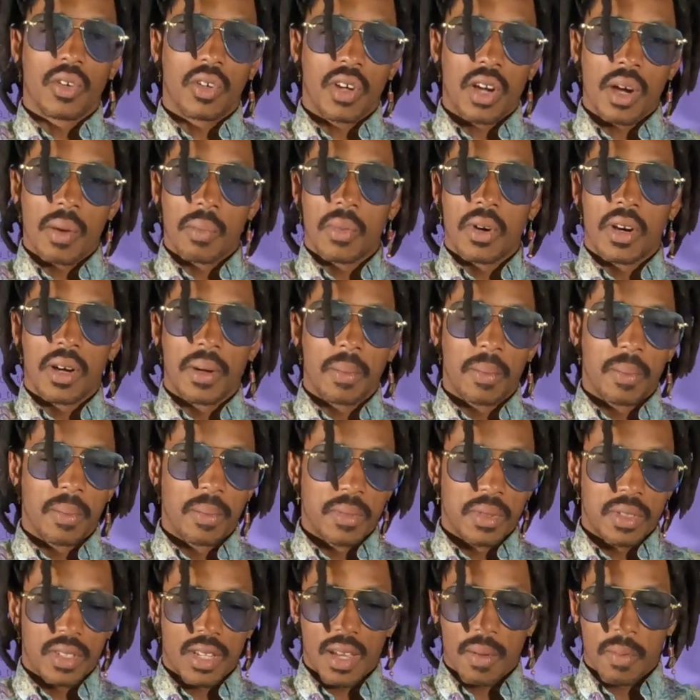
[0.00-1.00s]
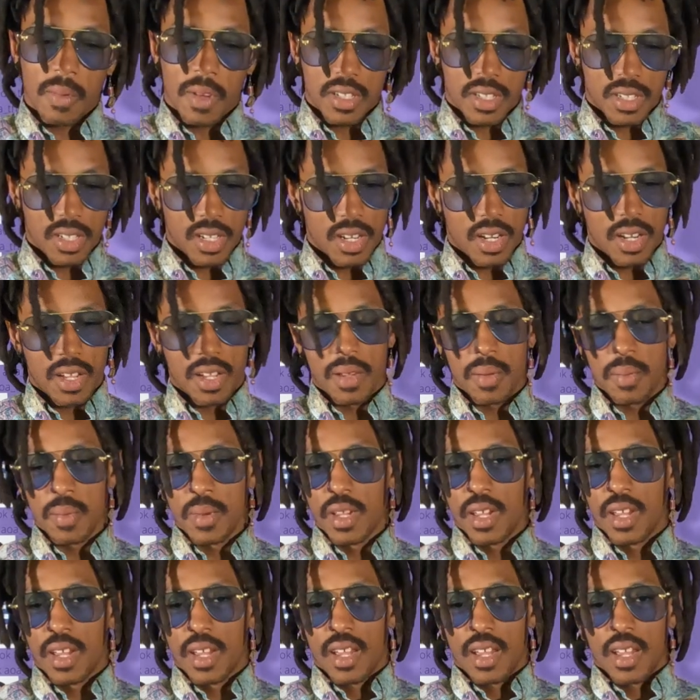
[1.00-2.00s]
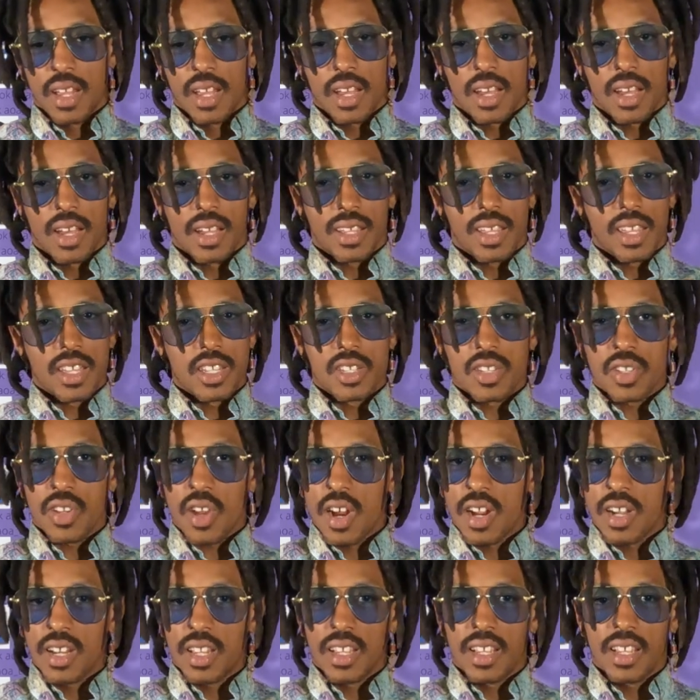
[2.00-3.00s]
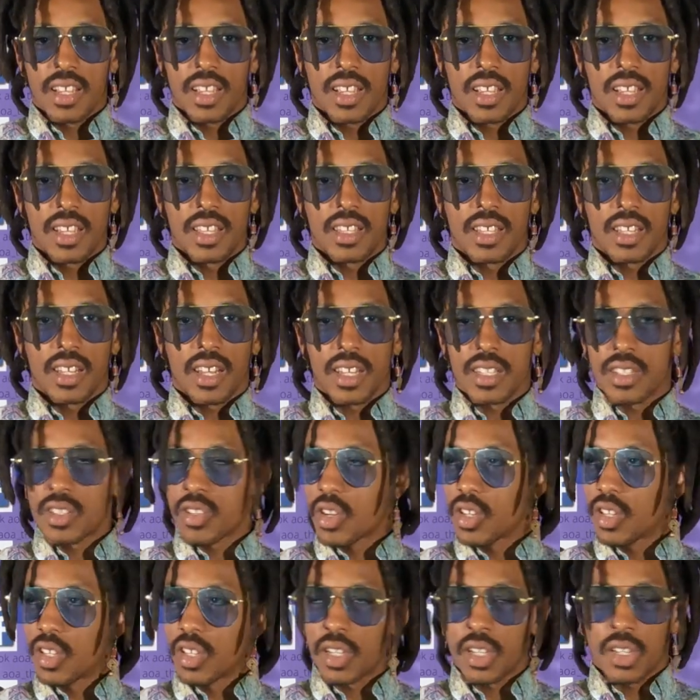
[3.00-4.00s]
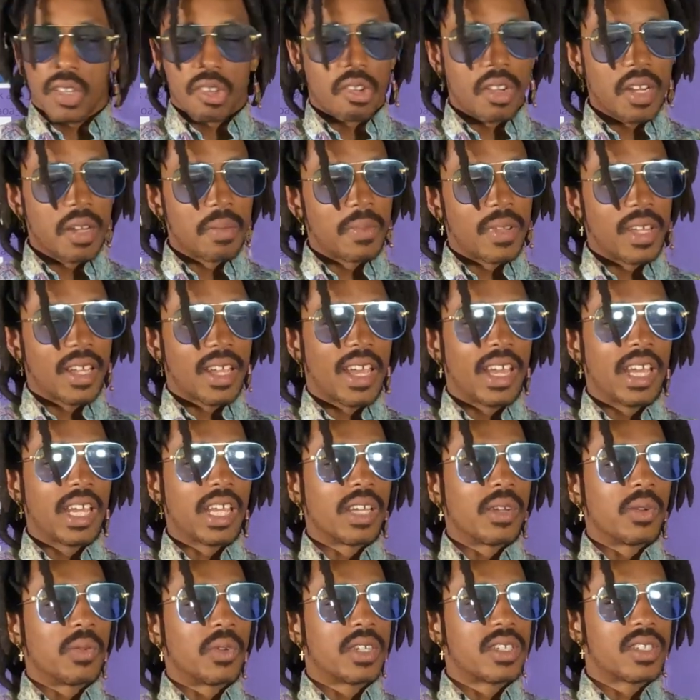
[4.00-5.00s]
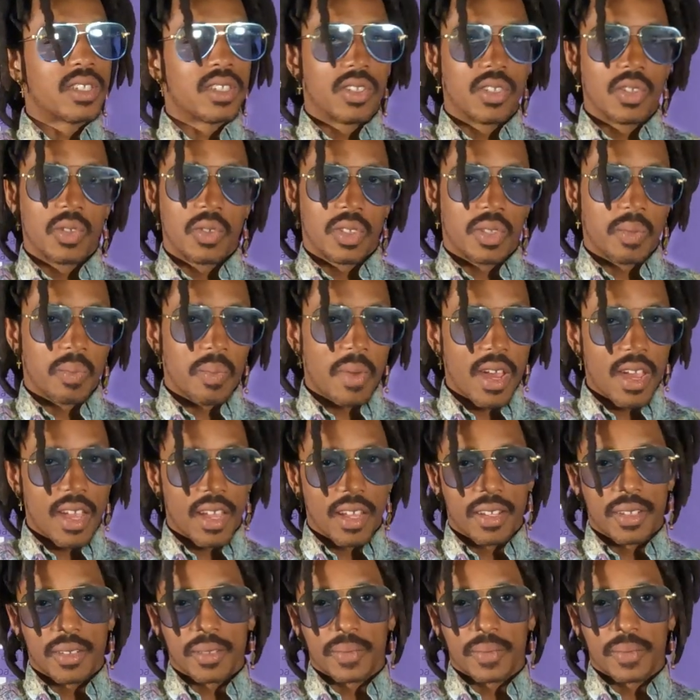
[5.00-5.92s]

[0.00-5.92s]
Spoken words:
come up, set my shit up, get started, and then I start looking around. I'm like, hey, where's the dude with the mic?